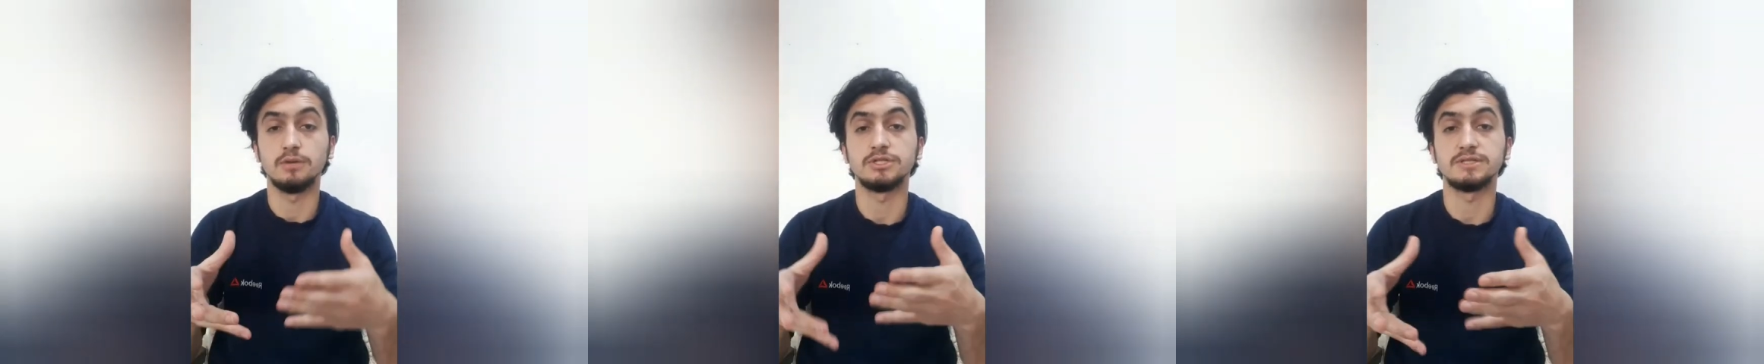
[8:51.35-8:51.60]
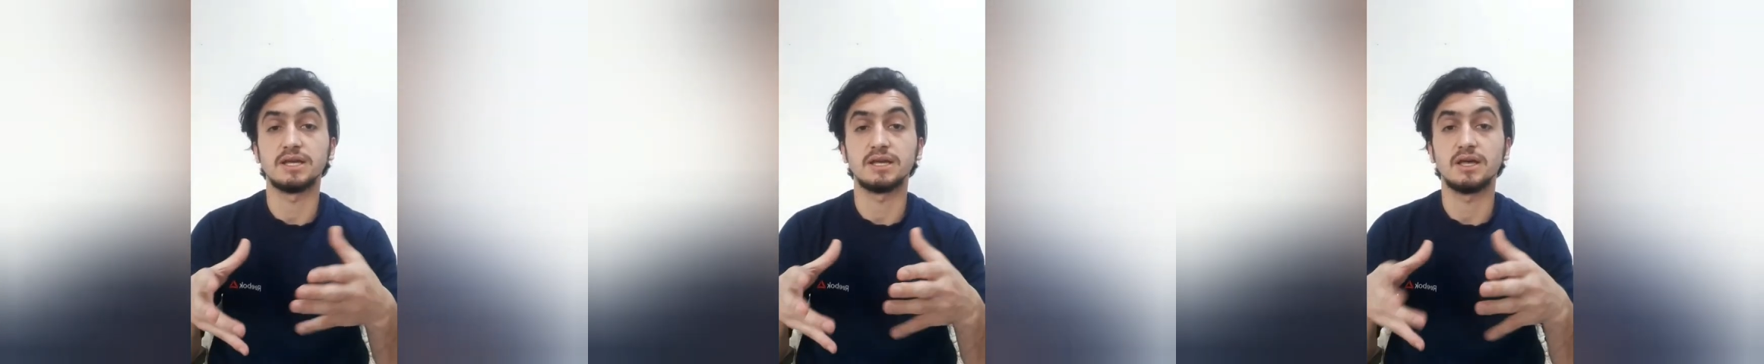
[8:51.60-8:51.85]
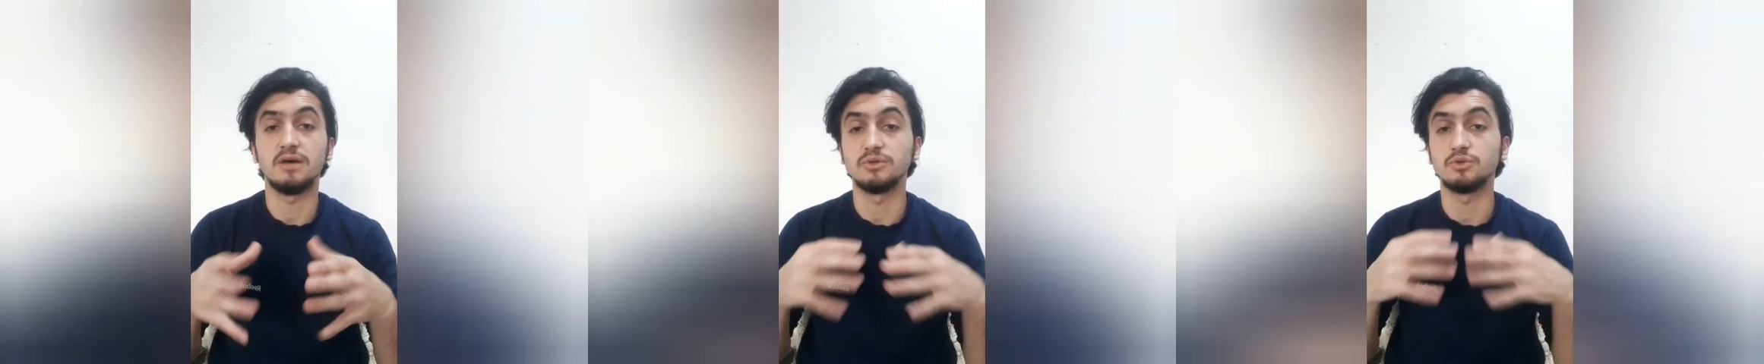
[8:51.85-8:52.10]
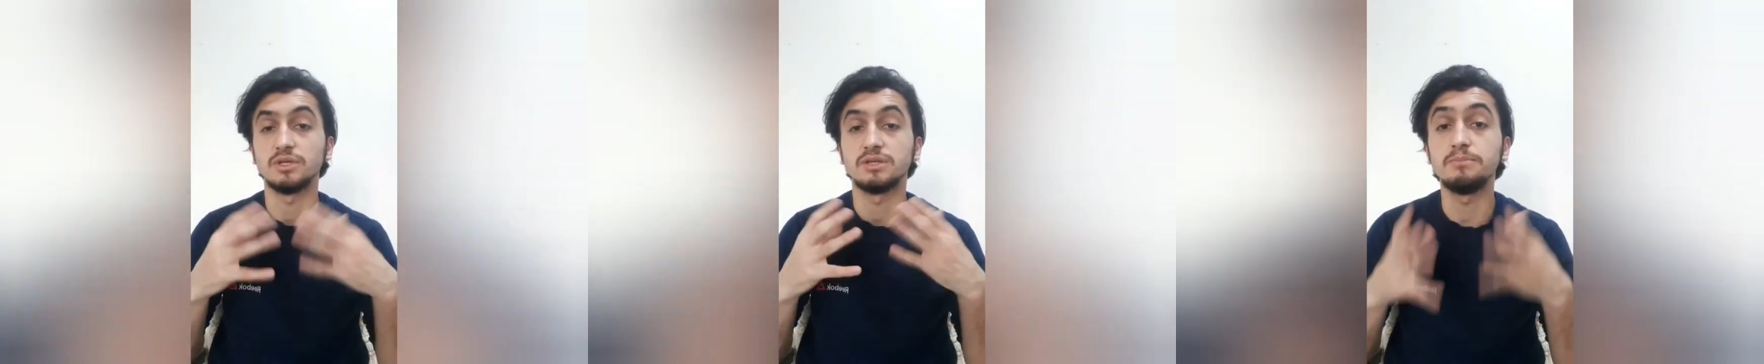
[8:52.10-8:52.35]
which is account
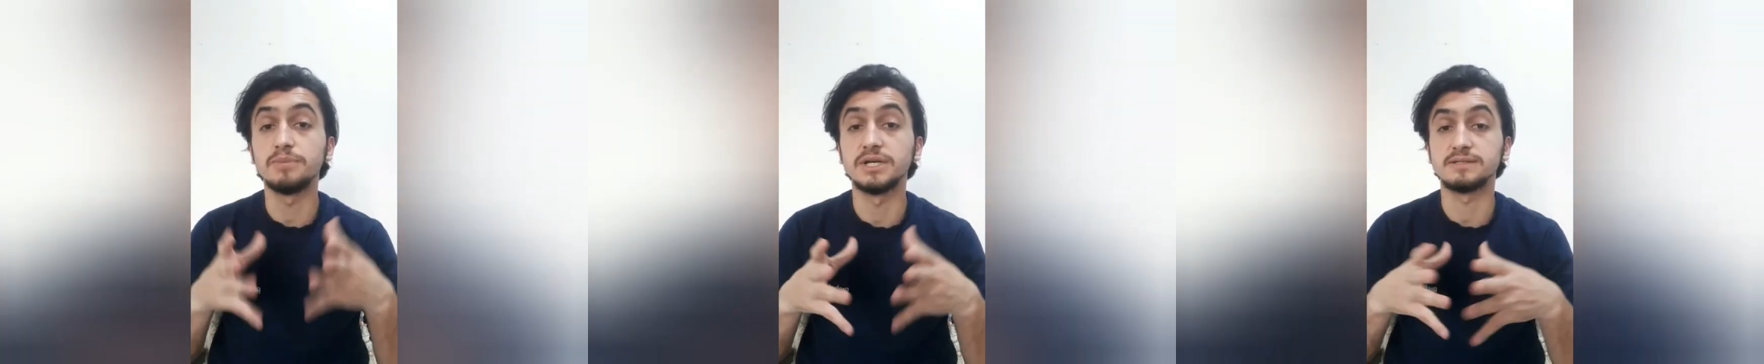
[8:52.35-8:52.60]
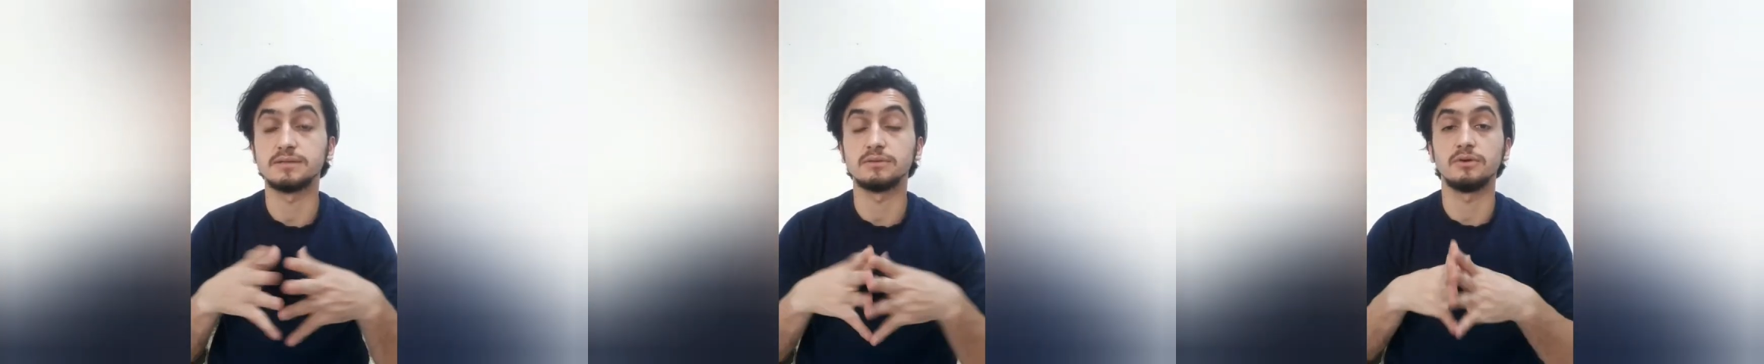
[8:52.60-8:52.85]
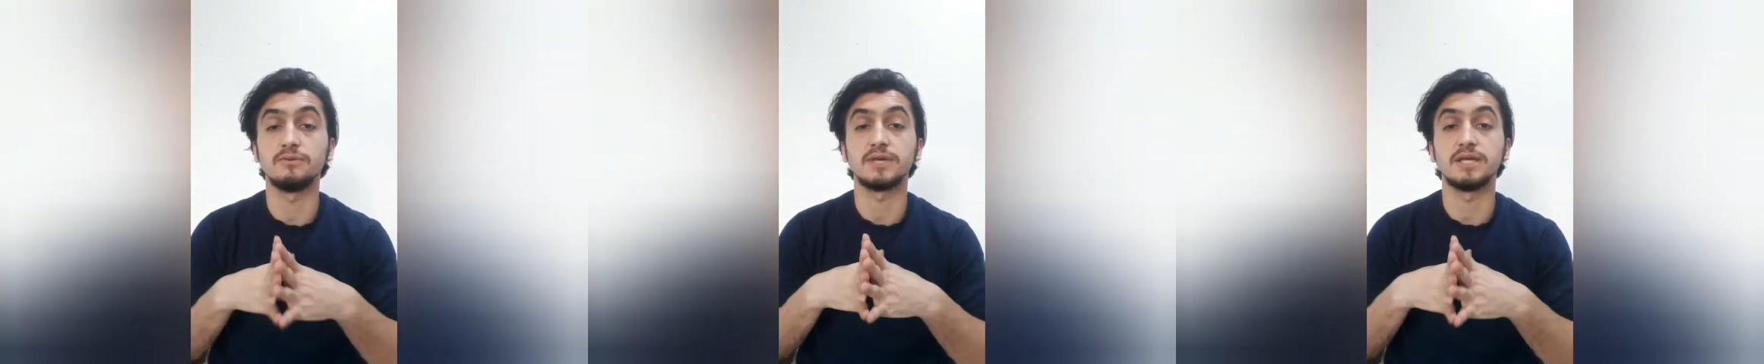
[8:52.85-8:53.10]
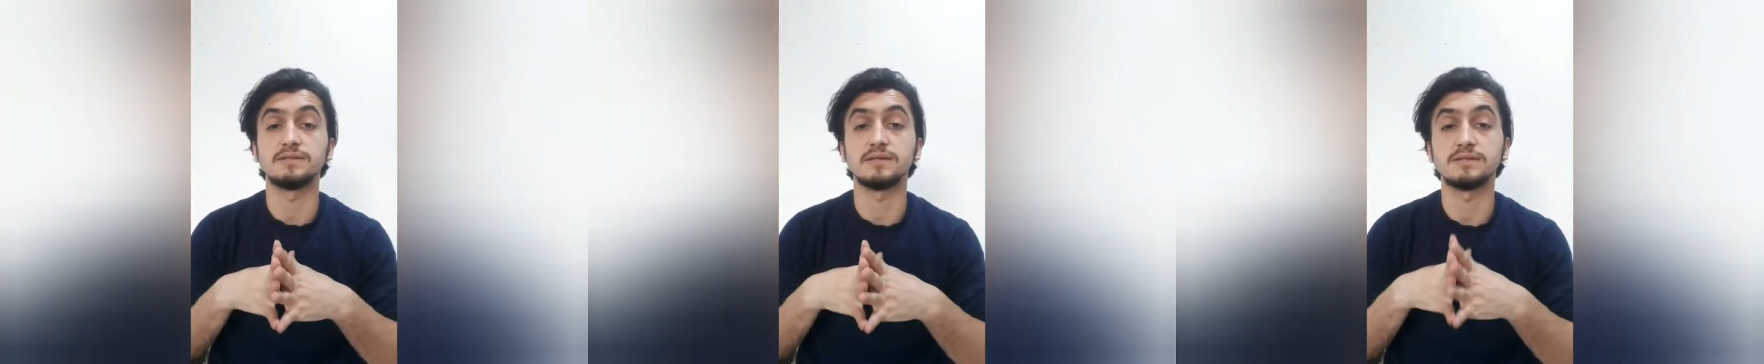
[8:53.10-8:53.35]
20% of
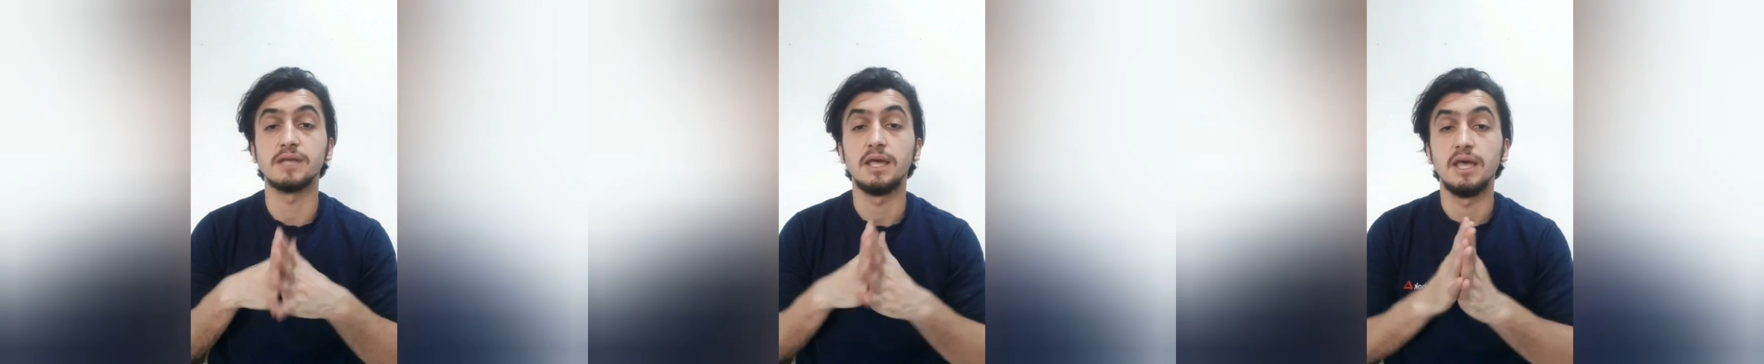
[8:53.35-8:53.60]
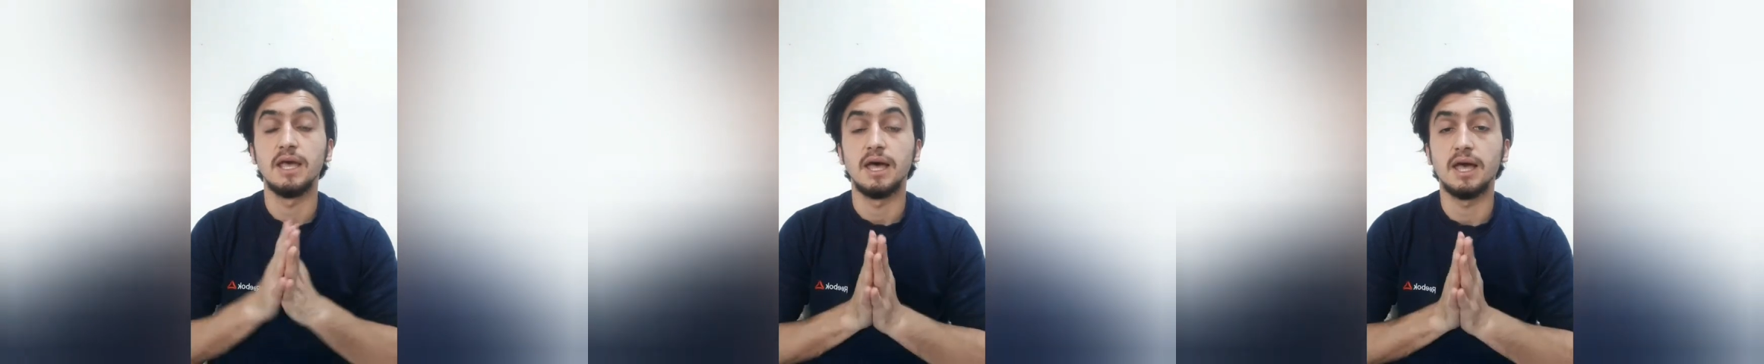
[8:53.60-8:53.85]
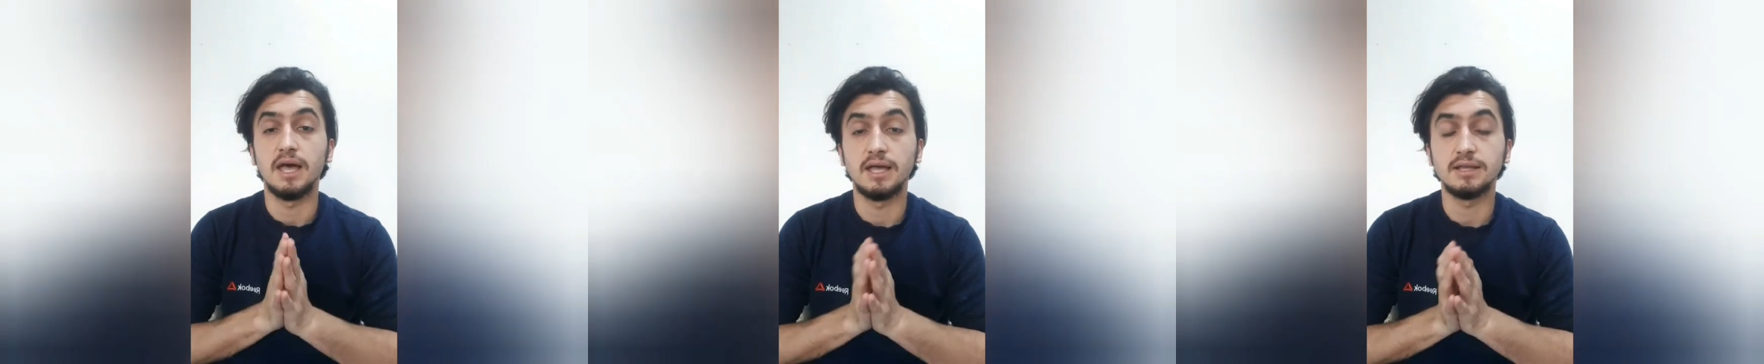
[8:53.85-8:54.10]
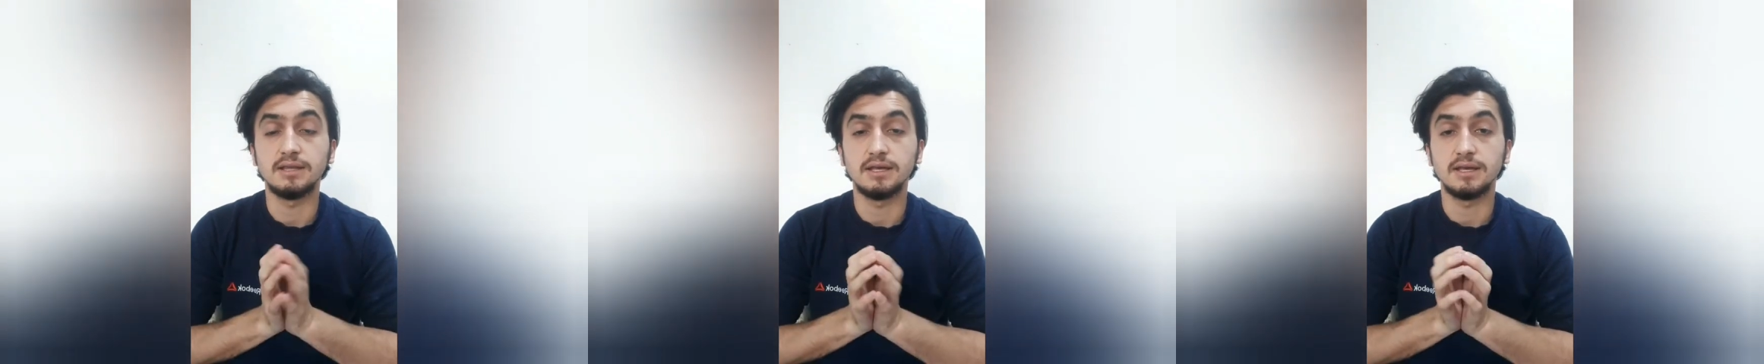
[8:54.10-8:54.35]
cases,
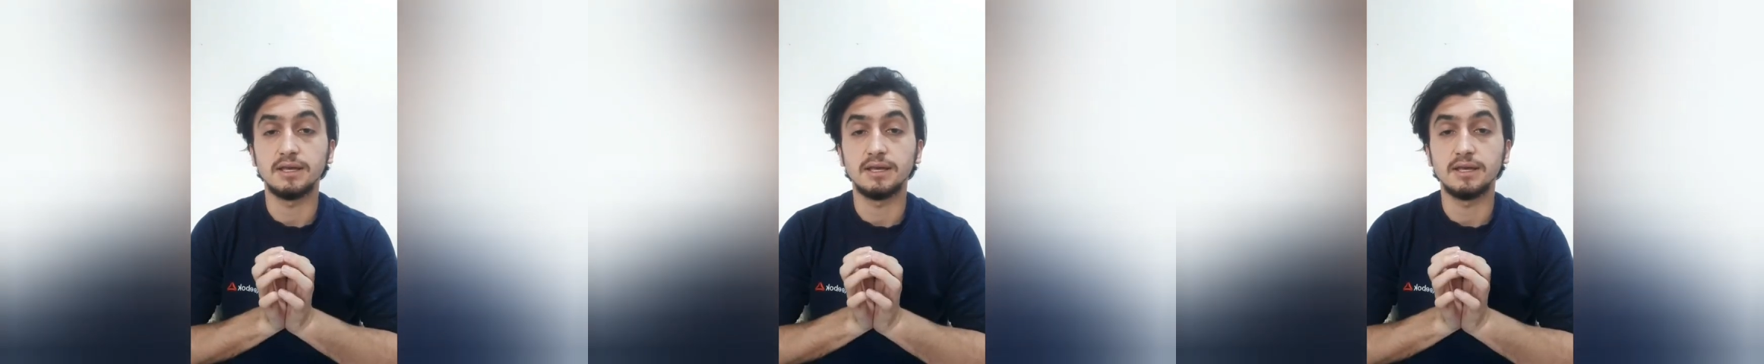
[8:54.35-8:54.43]
and